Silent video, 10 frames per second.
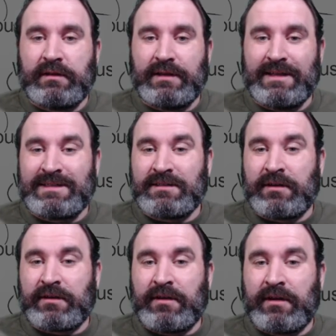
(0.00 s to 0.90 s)
isn't
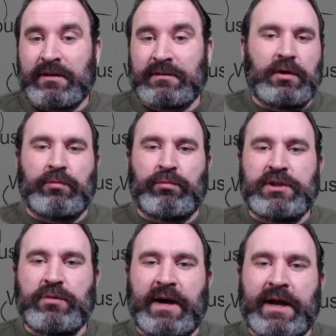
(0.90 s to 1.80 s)
going to cut it. When
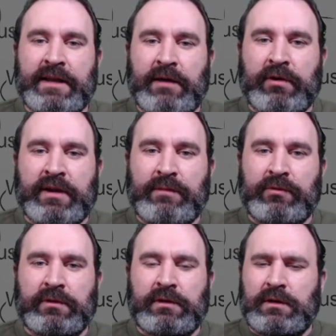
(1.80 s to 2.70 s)
you buy a network
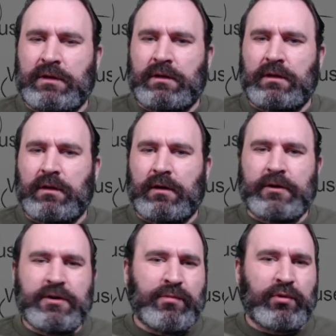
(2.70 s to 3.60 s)
cable, are
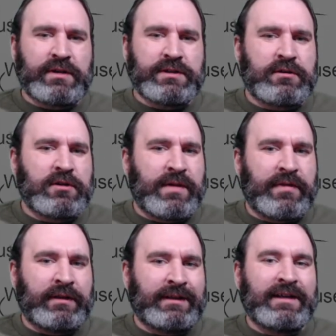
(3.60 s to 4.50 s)
you more concerned about
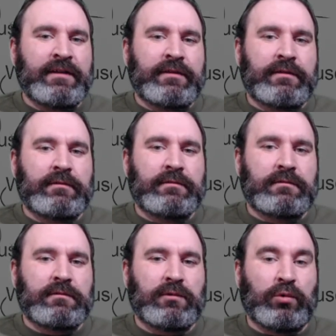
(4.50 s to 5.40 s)
the length
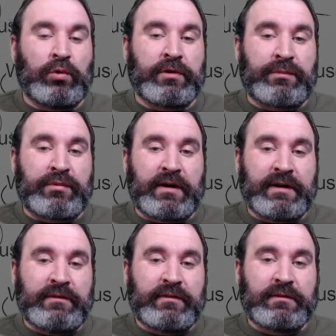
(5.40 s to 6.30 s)
or the
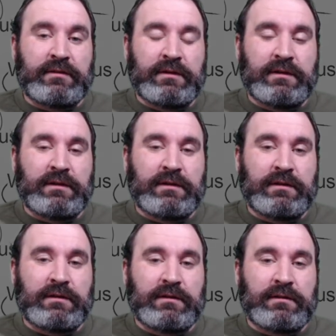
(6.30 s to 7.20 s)
price?
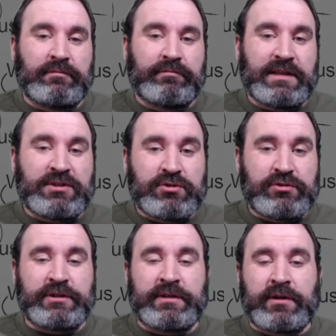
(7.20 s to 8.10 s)
That's
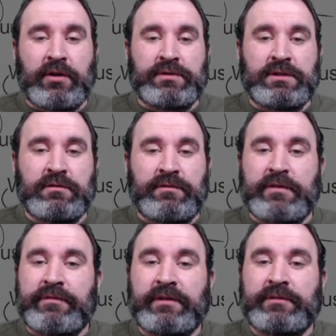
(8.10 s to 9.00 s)
usually the go-to for
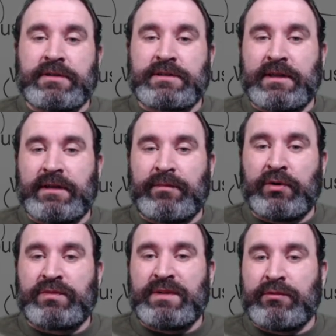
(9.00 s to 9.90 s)
the filters that
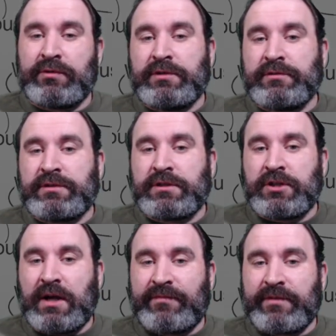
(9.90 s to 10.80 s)
most people use to
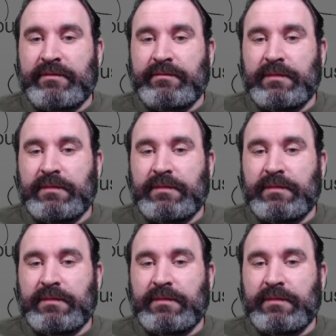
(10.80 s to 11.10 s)
shop for them.